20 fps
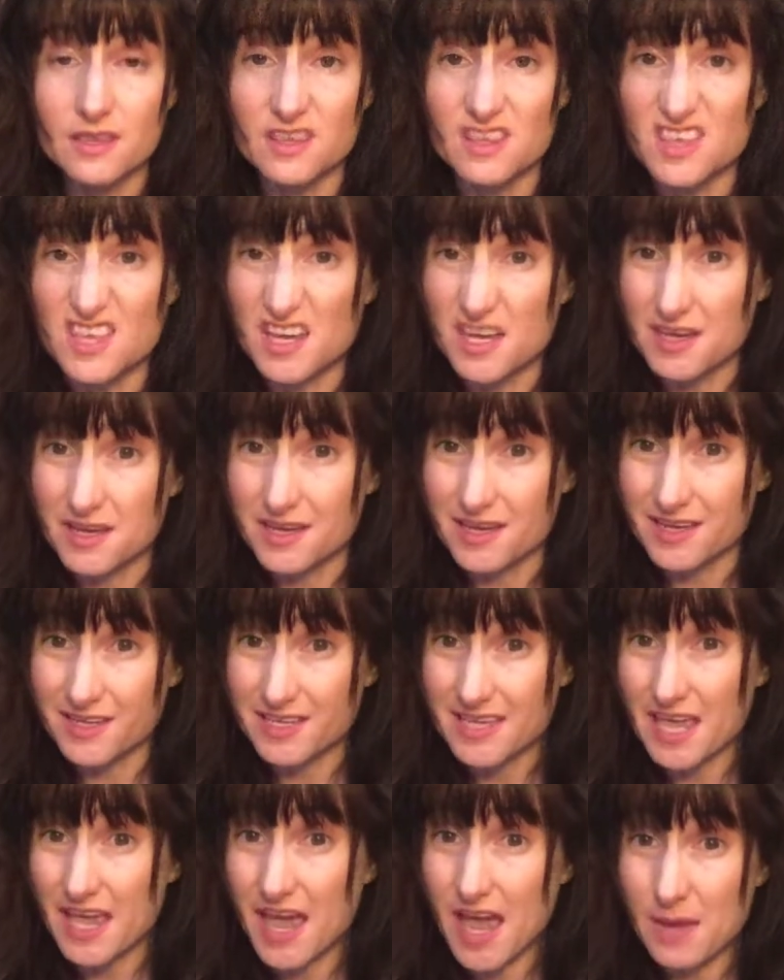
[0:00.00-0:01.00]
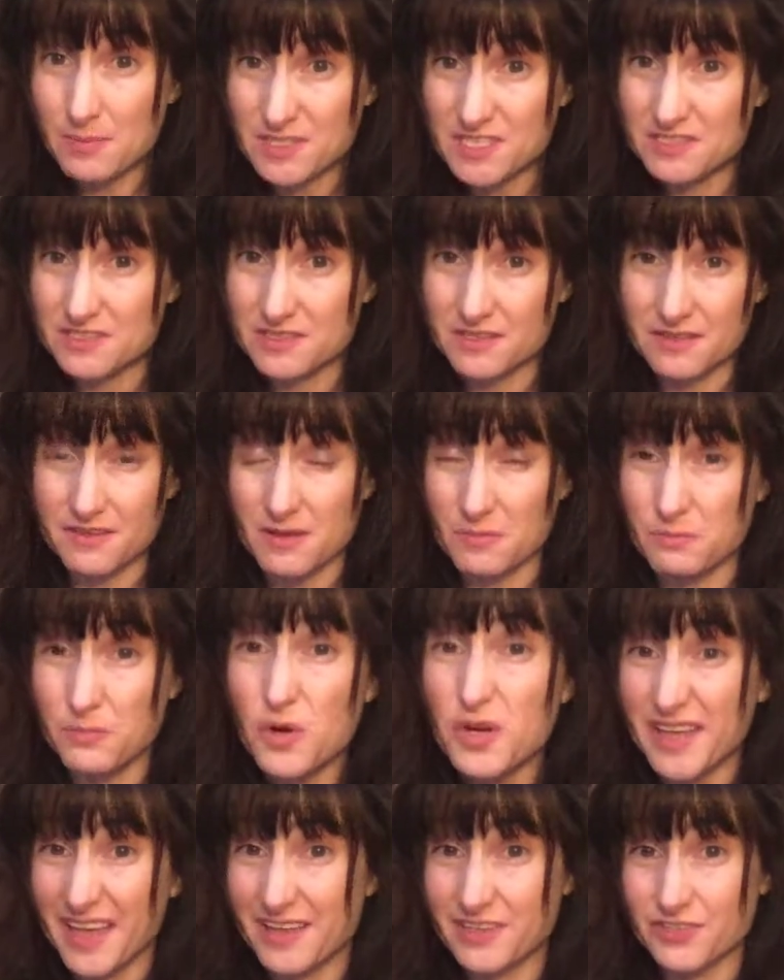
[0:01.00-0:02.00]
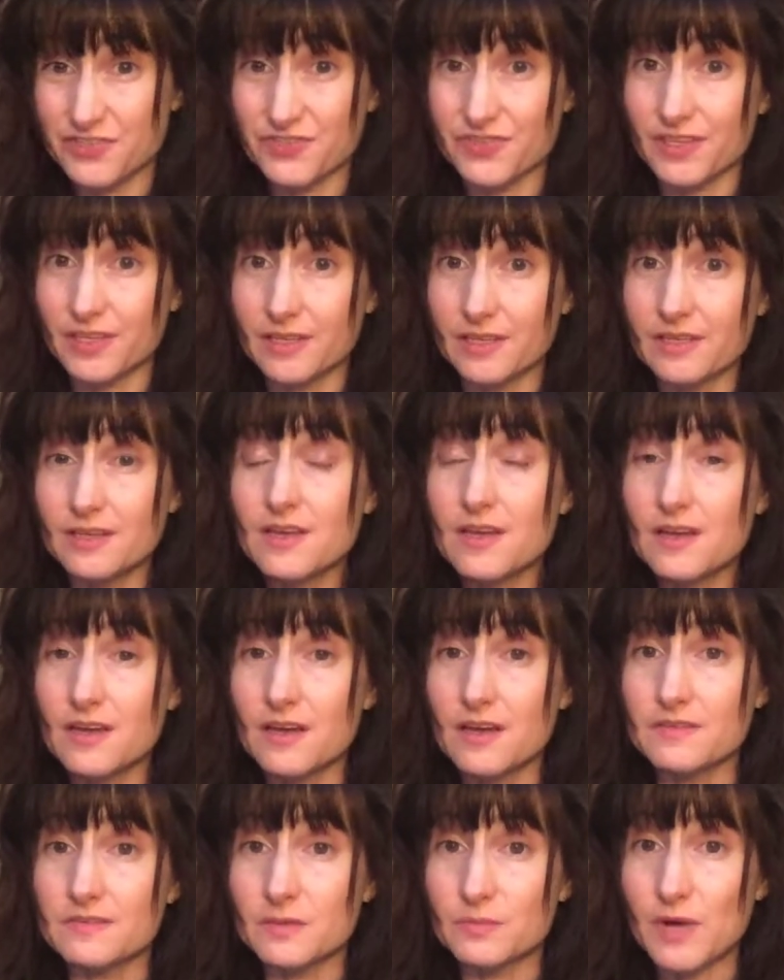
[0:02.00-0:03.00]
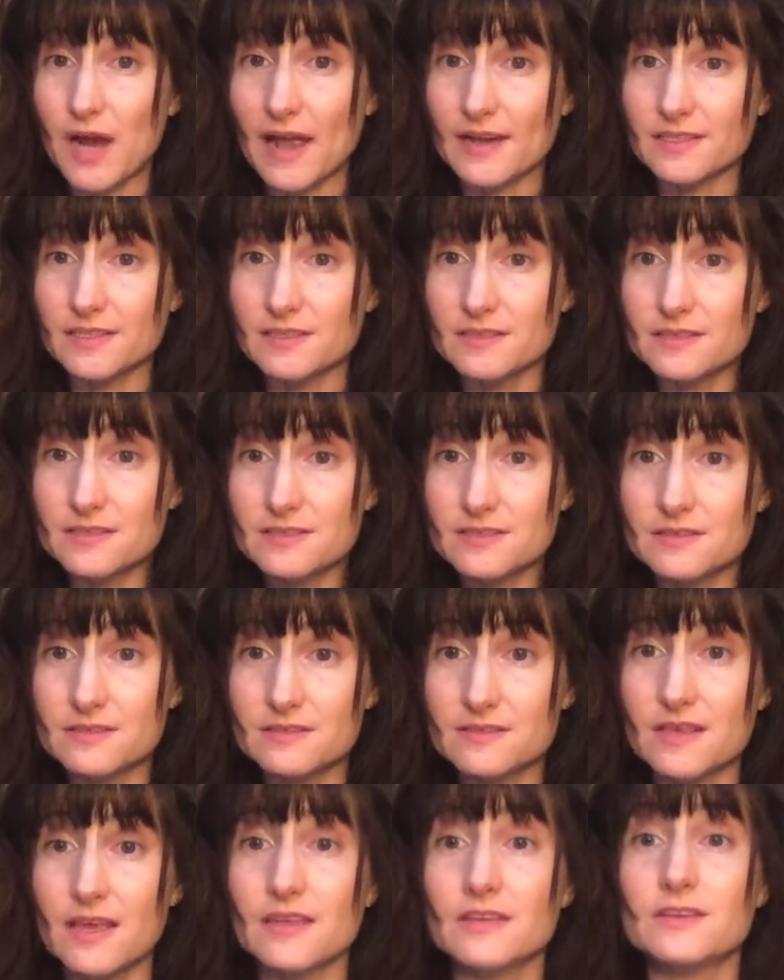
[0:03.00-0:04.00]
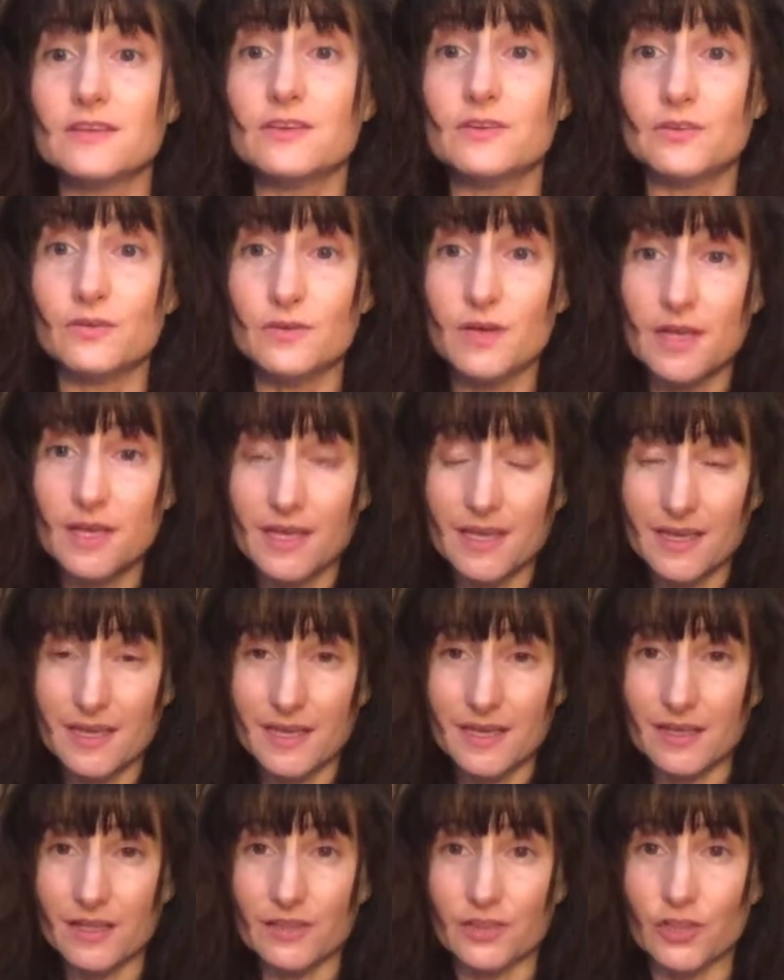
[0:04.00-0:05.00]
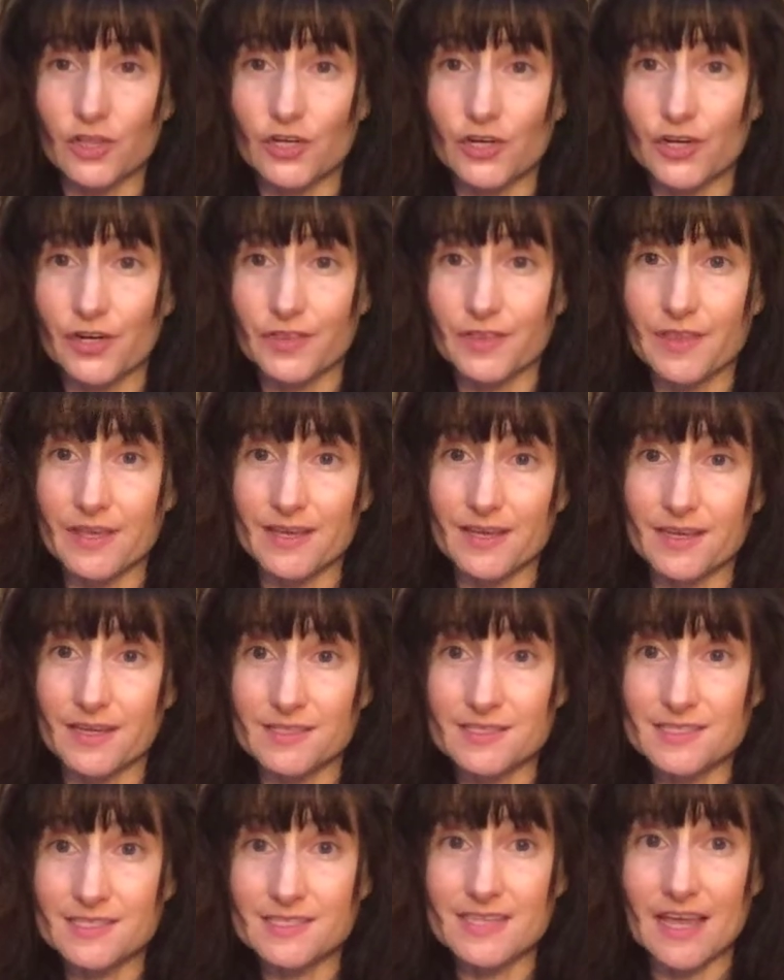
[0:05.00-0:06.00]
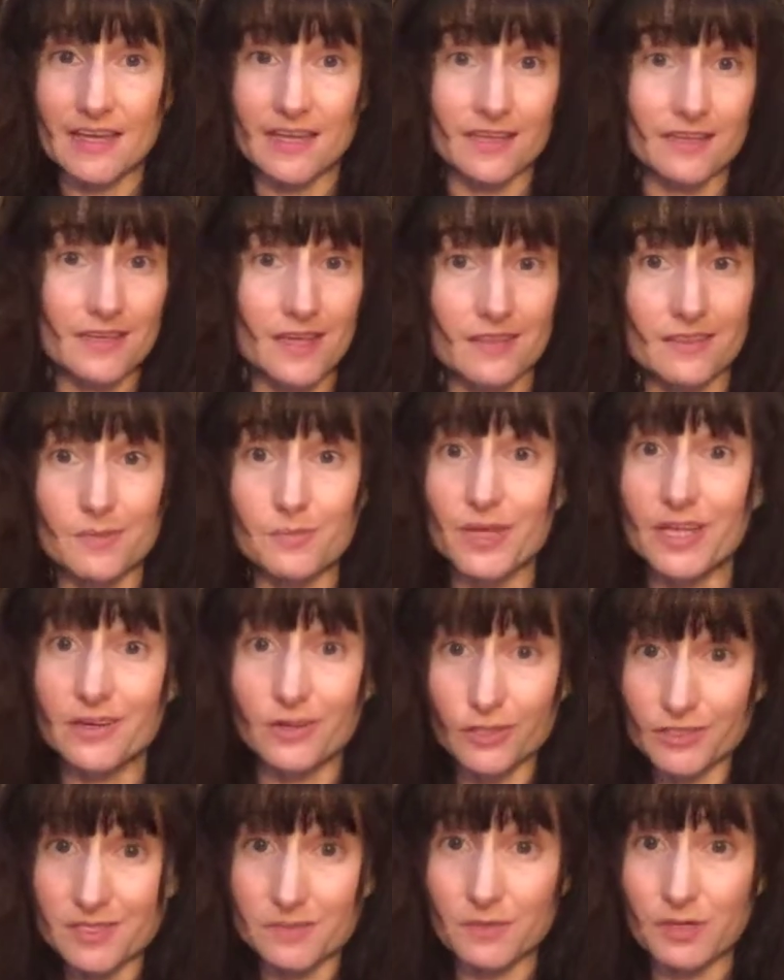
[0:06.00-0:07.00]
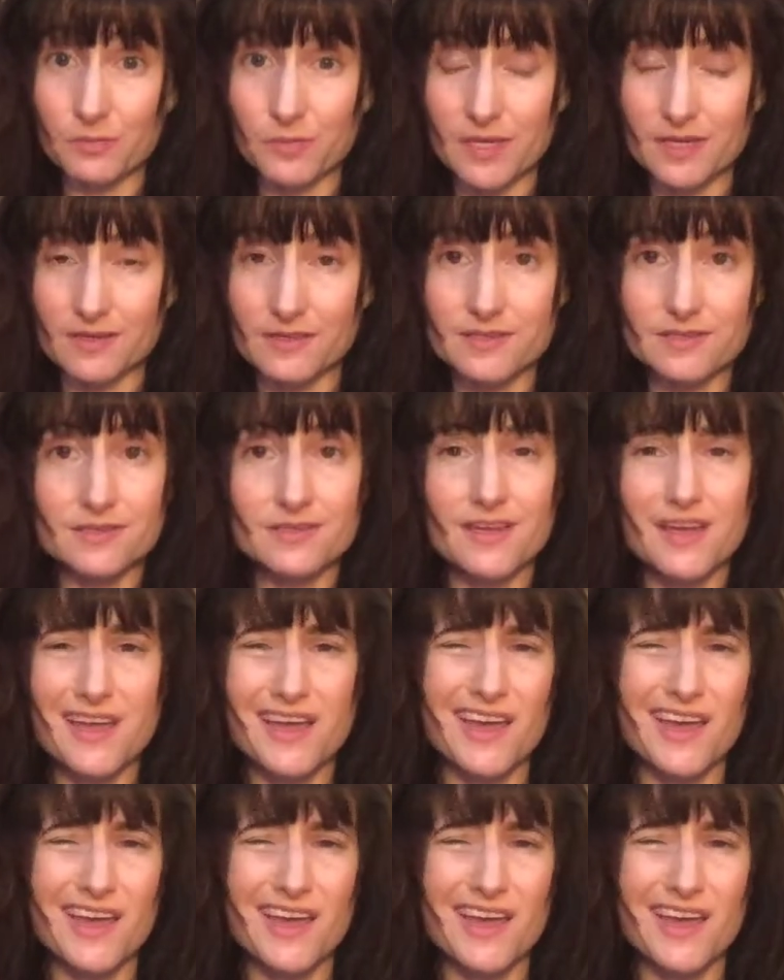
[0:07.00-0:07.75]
bookends, really, of the practice. Then you learn the second and the penultimate piece.